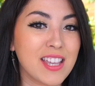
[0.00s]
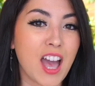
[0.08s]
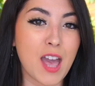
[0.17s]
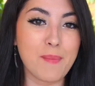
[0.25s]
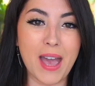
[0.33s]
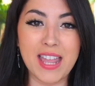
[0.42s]

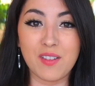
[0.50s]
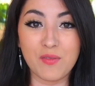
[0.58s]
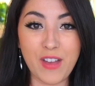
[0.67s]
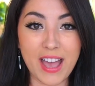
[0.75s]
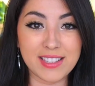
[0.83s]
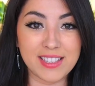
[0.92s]
time and
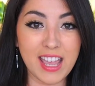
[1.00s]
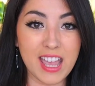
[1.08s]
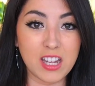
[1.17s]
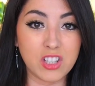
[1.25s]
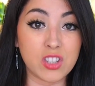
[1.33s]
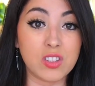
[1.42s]
invest
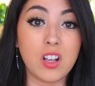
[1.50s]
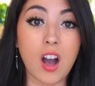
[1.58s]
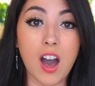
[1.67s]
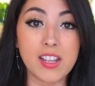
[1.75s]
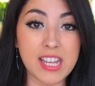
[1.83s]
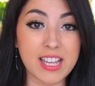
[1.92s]
in just
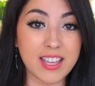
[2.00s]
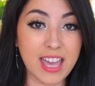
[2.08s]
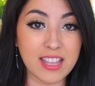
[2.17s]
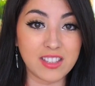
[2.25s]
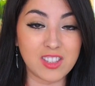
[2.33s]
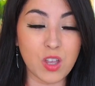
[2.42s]
guarding
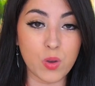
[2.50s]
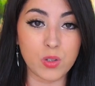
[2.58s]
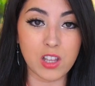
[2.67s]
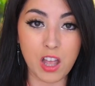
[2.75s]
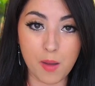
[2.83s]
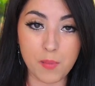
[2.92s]
against
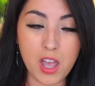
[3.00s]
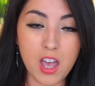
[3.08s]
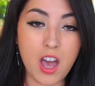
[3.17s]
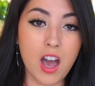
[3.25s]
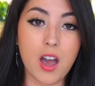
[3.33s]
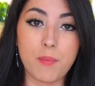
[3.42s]
those
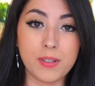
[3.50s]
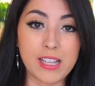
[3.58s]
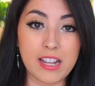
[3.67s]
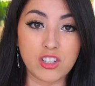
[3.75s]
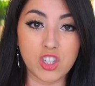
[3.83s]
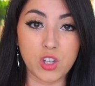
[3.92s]

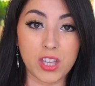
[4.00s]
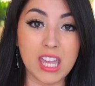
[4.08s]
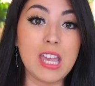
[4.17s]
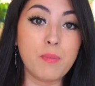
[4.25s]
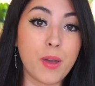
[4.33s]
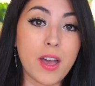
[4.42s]
potential
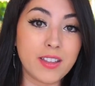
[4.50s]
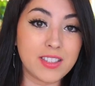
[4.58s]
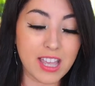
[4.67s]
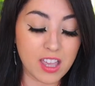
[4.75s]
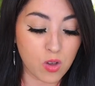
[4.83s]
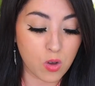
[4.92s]
heat
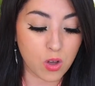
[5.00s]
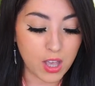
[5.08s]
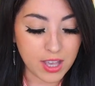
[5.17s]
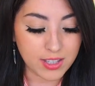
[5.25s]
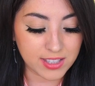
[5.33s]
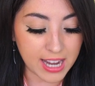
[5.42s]
burns that
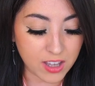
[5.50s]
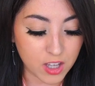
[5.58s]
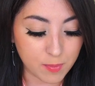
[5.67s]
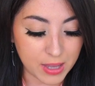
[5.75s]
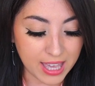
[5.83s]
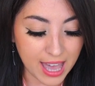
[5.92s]
your snake
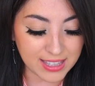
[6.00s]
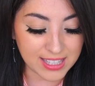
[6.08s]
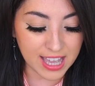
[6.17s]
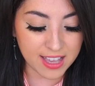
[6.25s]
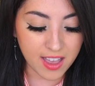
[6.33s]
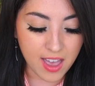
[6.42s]
could be
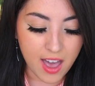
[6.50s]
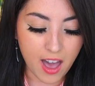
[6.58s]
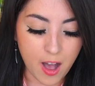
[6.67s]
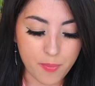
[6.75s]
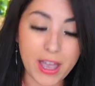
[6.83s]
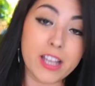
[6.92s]
getting.
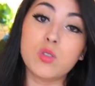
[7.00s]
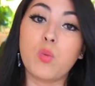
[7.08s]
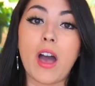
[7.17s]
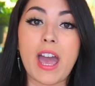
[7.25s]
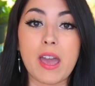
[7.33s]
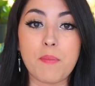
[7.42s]
That's
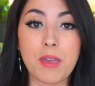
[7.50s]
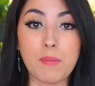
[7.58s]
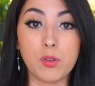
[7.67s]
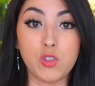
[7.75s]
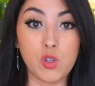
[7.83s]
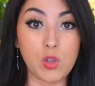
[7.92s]
why
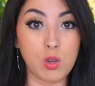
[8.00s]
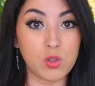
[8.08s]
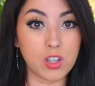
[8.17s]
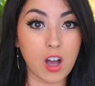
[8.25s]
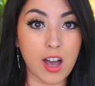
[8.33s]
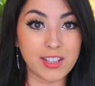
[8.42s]
people do
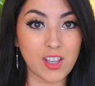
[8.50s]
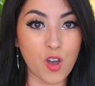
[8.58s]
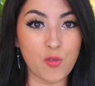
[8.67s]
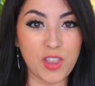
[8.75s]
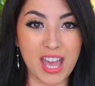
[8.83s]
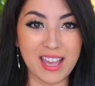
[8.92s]
use guards
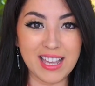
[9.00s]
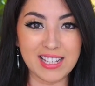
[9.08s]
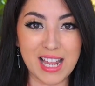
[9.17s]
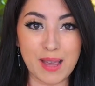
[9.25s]
over their heat